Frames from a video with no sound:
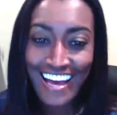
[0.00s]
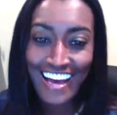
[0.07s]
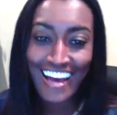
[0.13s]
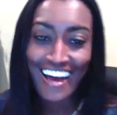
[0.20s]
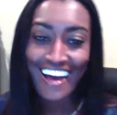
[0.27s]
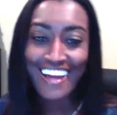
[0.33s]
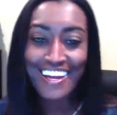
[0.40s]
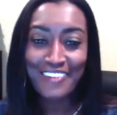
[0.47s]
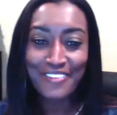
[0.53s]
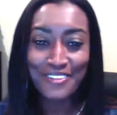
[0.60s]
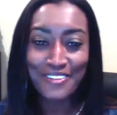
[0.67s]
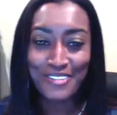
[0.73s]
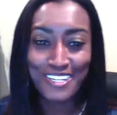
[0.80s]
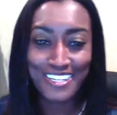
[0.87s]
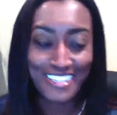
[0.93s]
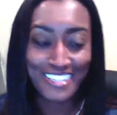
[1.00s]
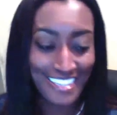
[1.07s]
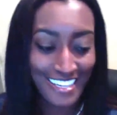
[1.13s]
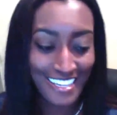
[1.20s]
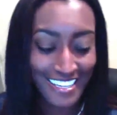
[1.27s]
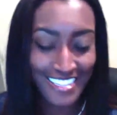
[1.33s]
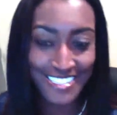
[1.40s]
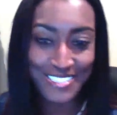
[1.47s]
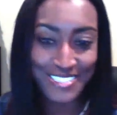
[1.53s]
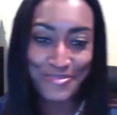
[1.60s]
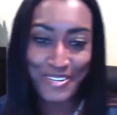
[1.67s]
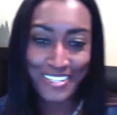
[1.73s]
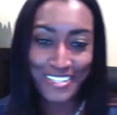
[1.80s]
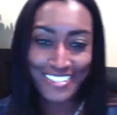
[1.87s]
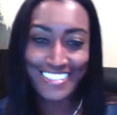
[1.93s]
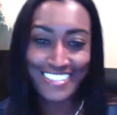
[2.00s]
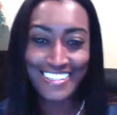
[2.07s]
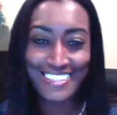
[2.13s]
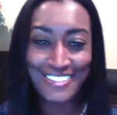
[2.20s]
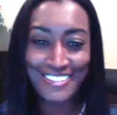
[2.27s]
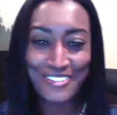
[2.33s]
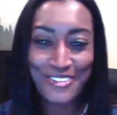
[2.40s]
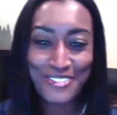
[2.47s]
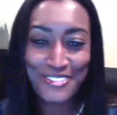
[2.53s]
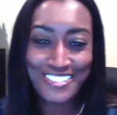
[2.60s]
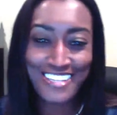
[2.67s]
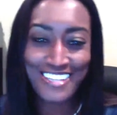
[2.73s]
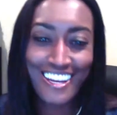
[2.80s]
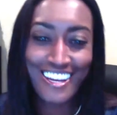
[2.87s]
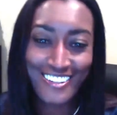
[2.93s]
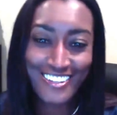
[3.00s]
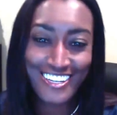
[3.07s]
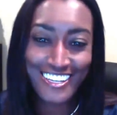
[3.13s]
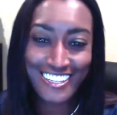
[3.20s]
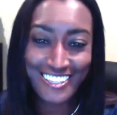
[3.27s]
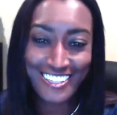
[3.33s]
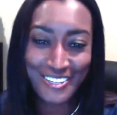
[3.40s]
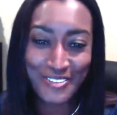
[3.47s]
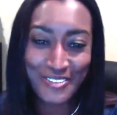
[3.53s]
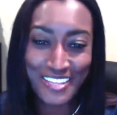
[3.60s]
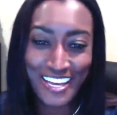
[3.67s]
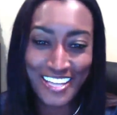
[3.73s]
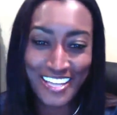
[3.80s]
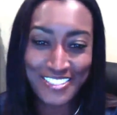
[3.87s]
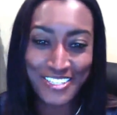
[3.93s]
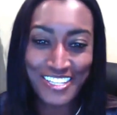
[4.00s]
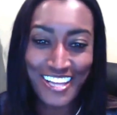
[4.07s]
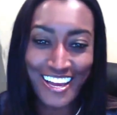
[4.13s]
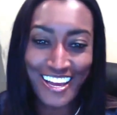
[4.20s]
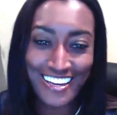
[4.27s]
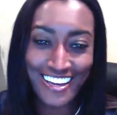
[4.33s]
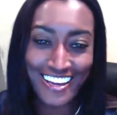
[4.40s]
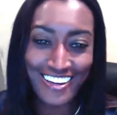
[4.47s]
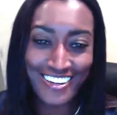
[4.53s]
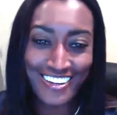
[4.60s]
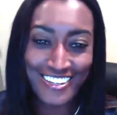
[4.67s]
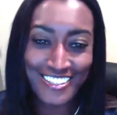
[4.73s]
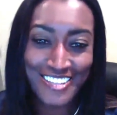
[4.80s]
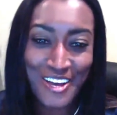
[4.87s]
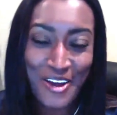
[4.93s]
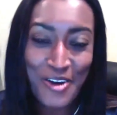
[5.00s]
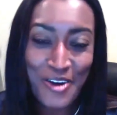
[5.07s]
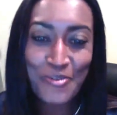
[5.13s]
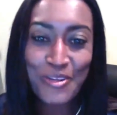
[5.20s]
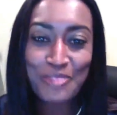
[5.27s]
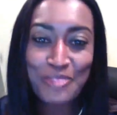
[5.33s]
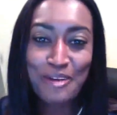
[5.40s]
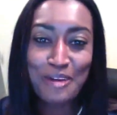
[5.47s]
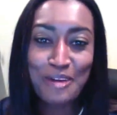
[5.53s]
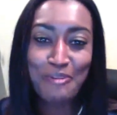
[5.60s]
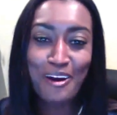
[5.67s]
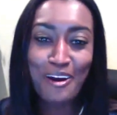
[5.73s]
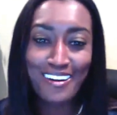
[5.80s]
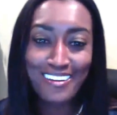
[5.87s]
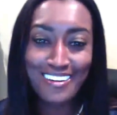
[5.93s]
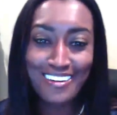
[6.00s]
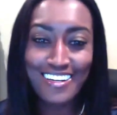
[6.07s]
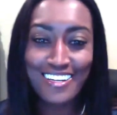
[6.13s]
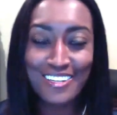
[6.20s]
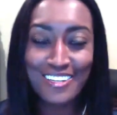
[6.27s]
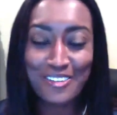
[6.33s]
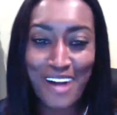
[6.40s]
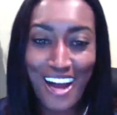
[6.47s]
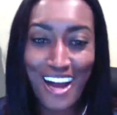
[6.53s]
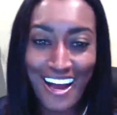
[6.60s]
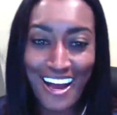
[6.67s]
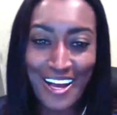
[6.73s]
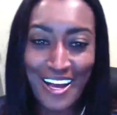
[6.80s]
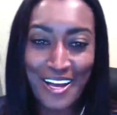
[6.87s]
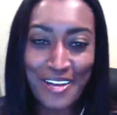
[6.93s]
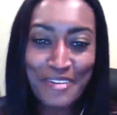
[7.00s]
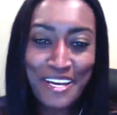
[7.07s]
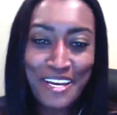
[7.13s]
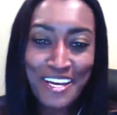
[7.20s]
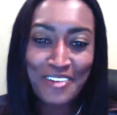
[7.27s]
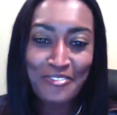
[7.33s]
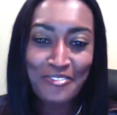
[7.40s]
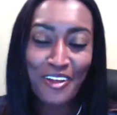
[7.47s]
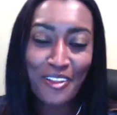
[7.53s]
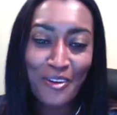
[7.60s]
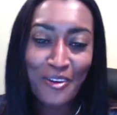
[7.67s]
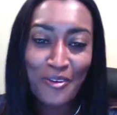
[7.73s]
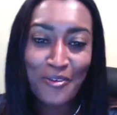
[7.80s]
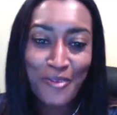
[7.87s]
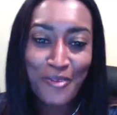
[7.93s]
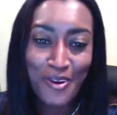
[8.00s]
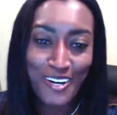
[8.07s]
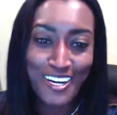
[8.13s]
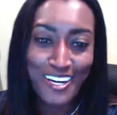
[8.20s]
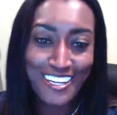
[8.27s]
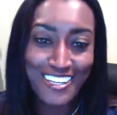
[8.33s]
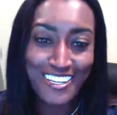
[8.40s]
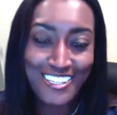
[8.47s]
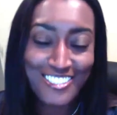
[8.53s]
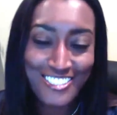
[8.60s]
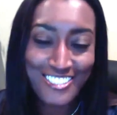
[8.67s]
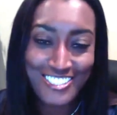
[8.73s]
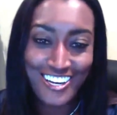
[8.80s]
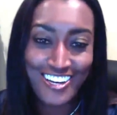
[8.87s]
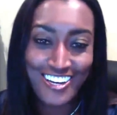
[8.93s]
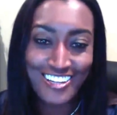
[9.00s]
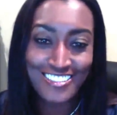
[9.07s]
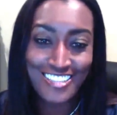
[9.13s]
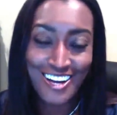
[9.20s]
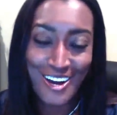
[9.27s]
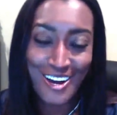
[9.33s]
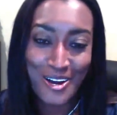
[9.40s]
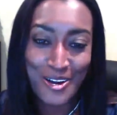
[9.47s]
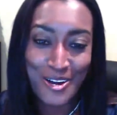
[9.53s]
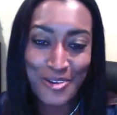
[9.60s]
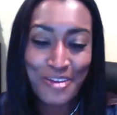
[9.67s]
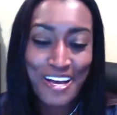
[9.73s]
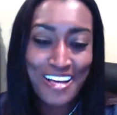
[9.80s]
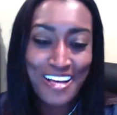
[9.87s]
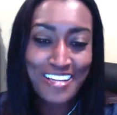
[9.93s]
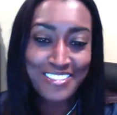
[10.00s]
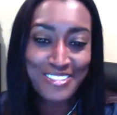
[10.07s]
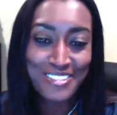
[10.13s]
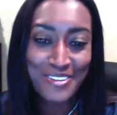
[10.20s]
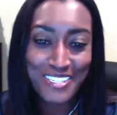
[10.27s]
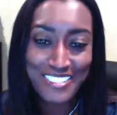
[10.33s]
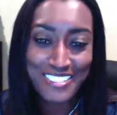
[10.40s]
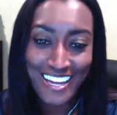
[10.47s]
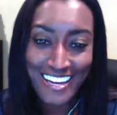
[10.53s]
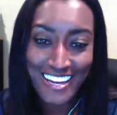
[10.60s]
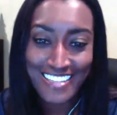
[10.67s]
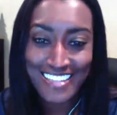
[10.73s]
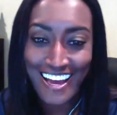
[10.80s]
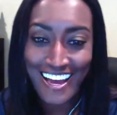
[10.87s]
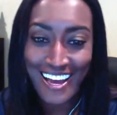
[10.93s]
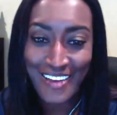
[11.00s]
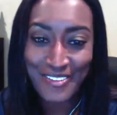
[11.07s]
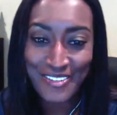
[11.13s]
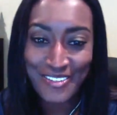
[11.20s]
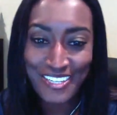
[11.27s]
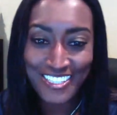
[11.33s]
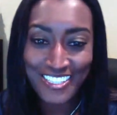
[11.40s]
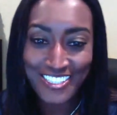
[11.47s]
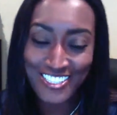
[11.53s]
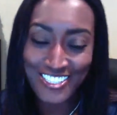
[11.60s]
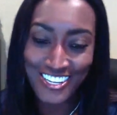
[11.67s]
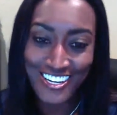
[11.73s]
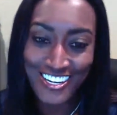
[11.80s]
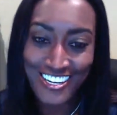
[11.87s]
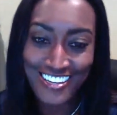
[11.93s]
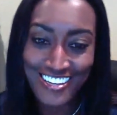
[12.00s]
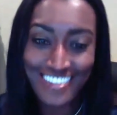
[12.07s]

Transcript: Hi, everyone. It is Marlena Gross-Taylor here with EduGladiators with my partner in crime, fellow warrior, Thom. So excited to have you here, Sean.